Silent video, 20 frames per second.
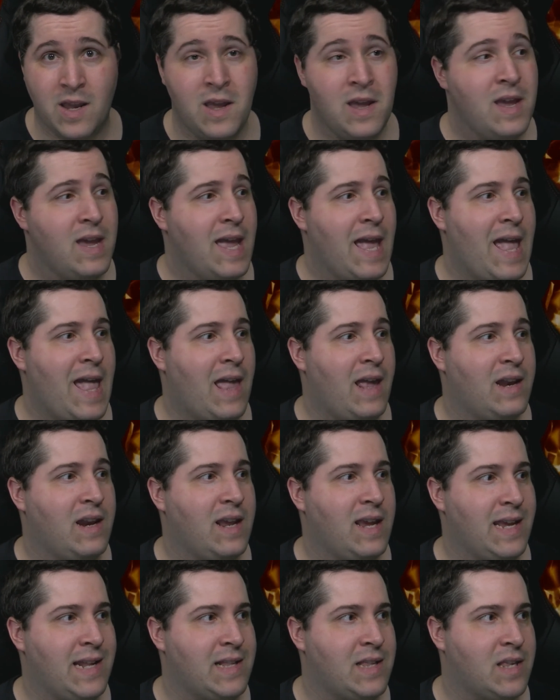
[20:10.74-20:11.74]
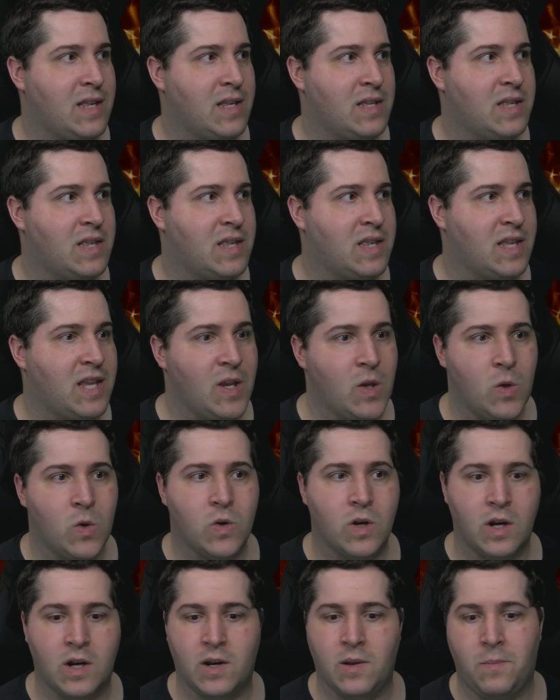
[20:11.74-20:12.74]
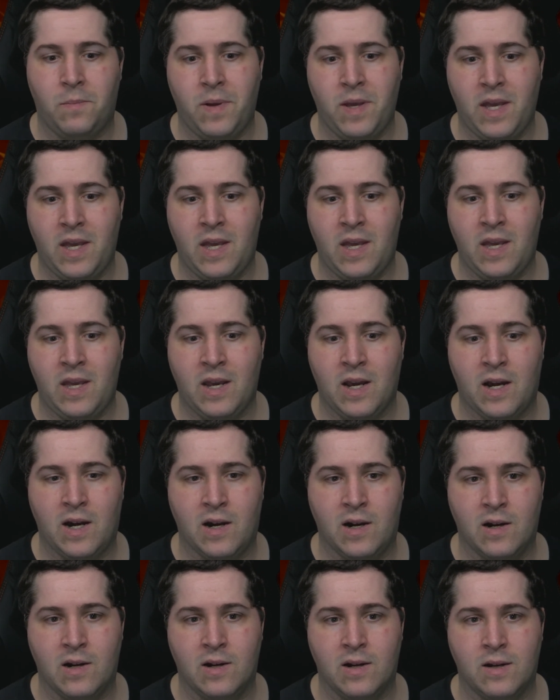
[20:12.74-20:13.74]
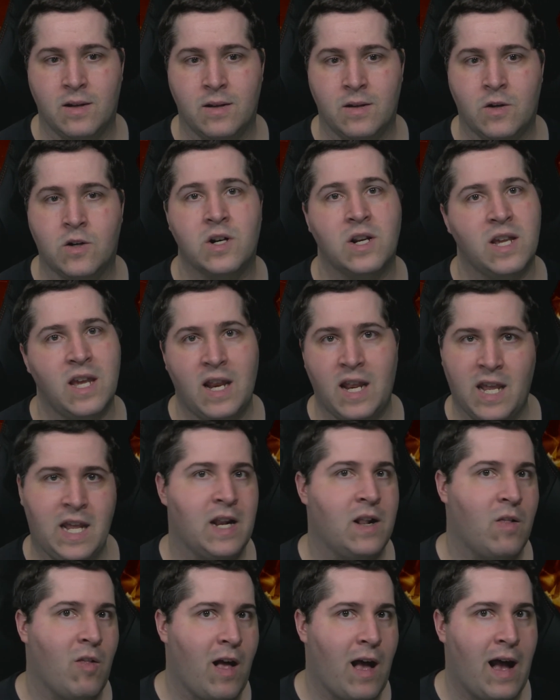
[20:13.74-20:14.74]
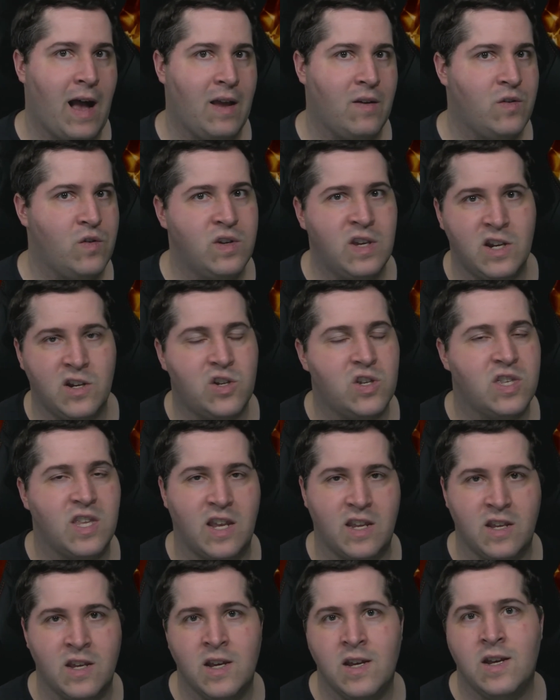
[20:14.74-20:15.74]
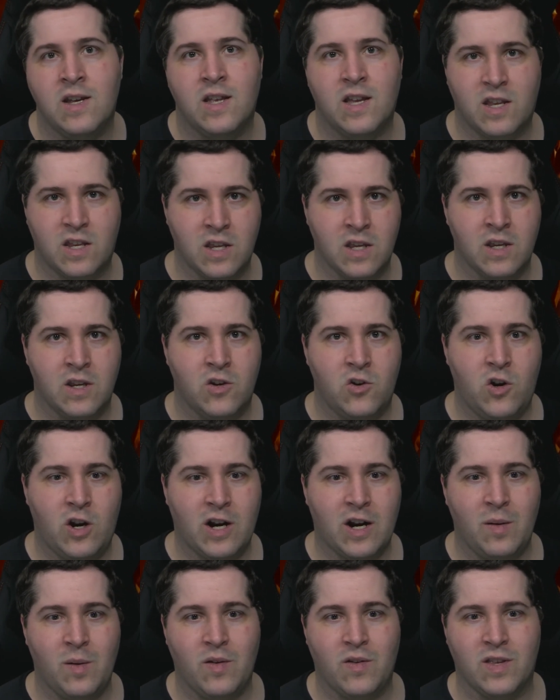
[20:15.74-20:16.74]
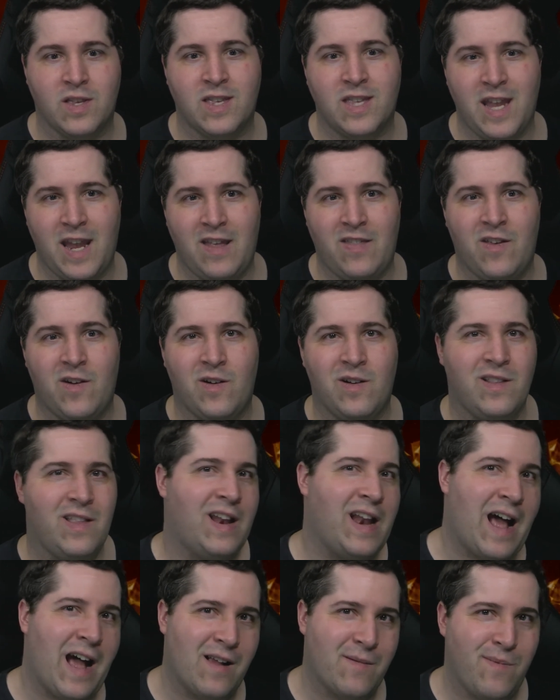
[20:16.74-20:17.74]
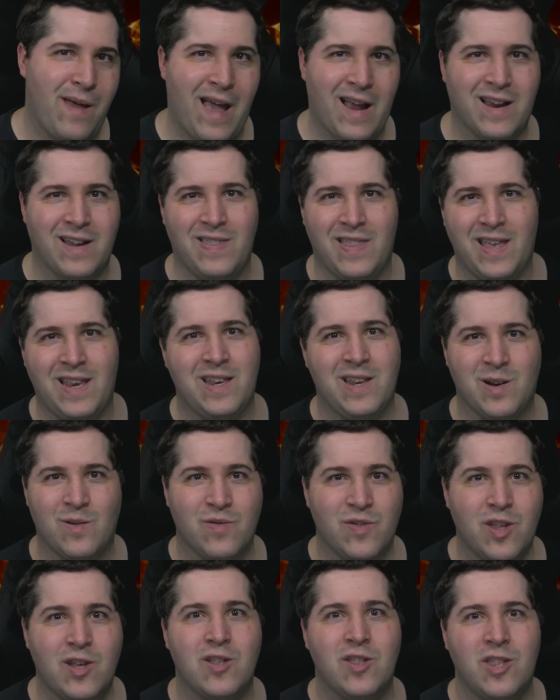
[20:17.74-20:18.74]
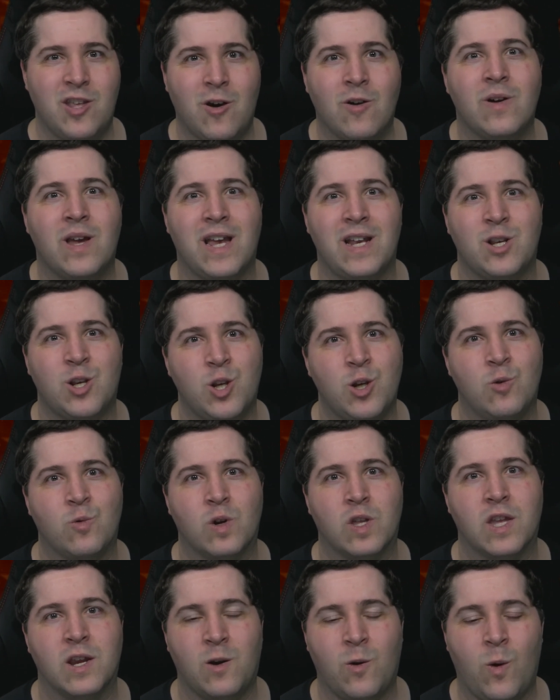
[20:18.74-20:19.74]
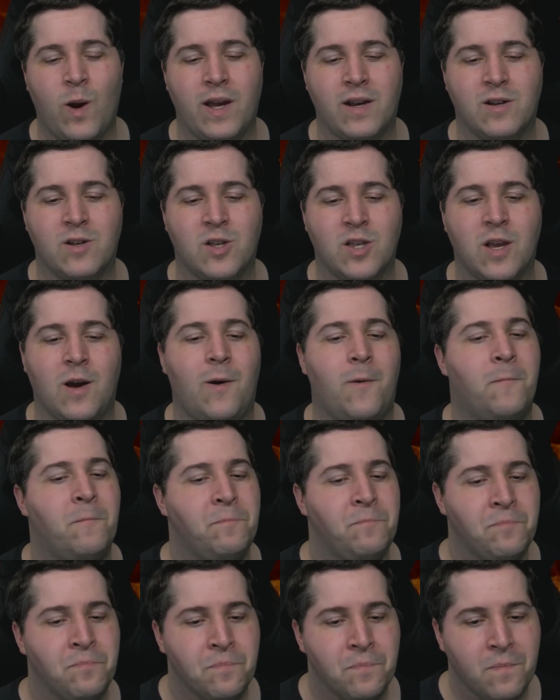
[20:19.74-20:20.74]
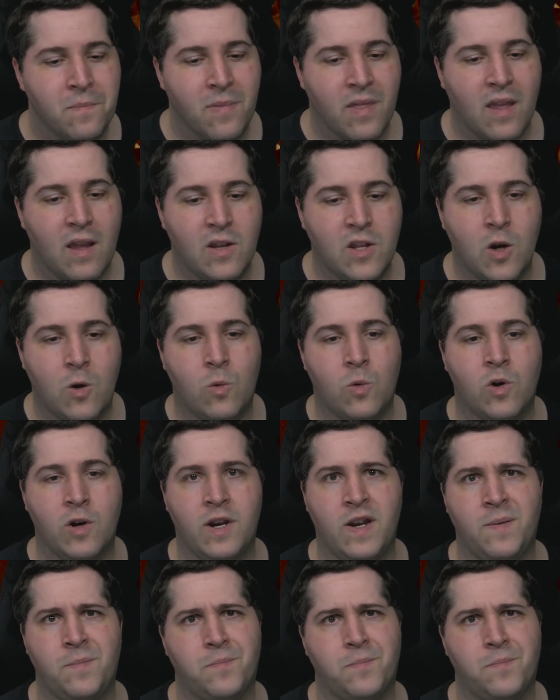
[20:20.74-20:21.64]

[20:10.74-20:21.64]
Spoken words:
and it's still going to be, you're going to get hit a lot. You can't just, like, you're not going to be able to stand there in the knockback, and then, you know, they'll get to you really quick. So, don't worry.